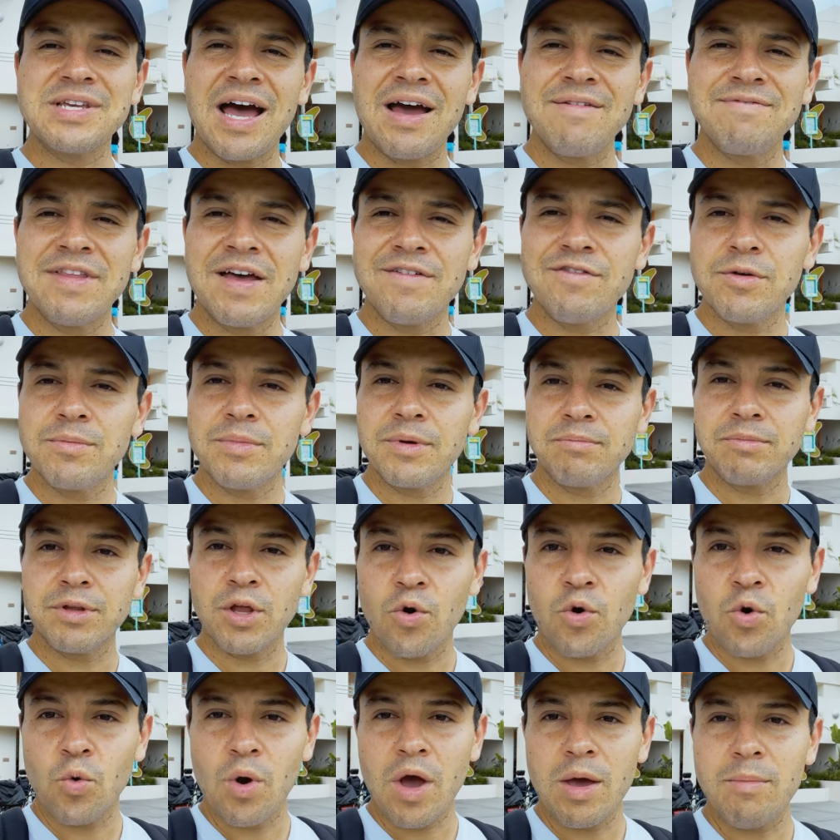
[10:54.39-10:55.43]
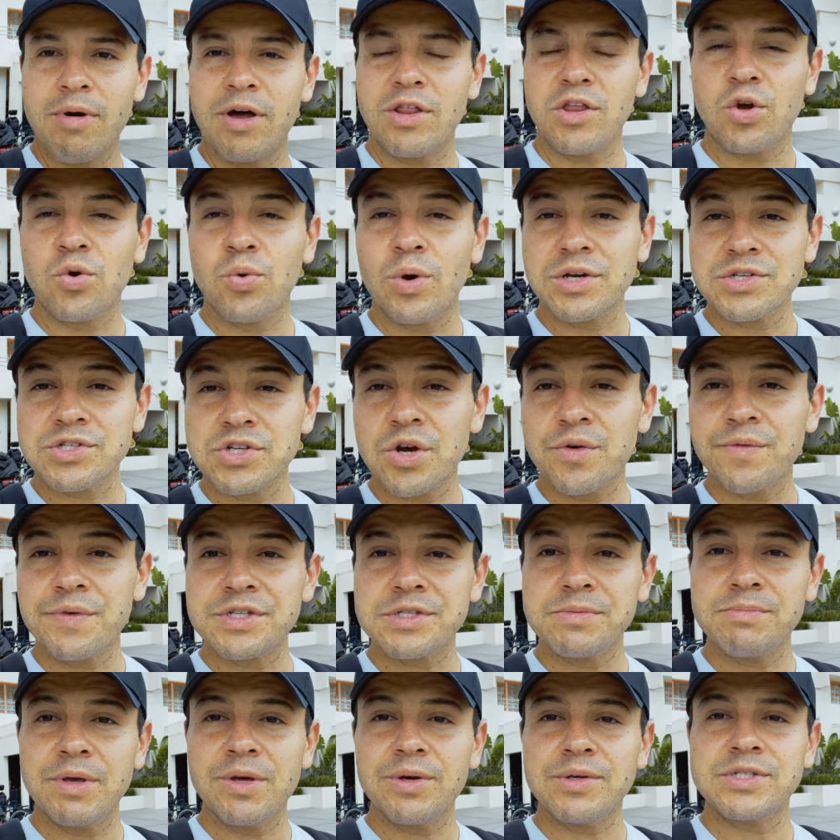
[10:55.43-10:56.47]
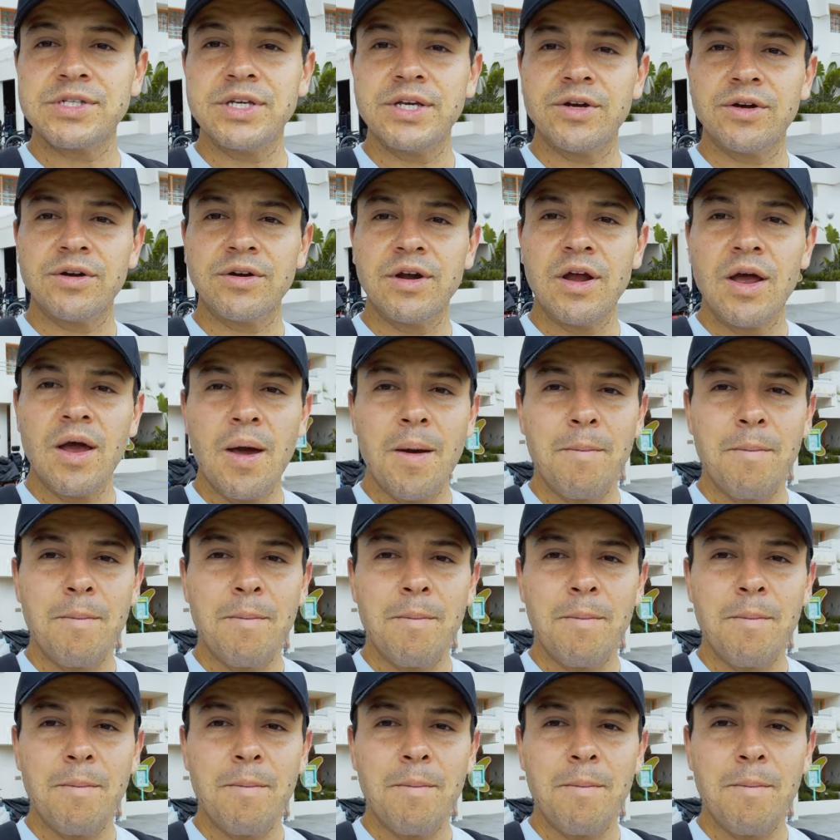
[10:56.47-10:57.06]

I've never been blown away by the quick service meals here.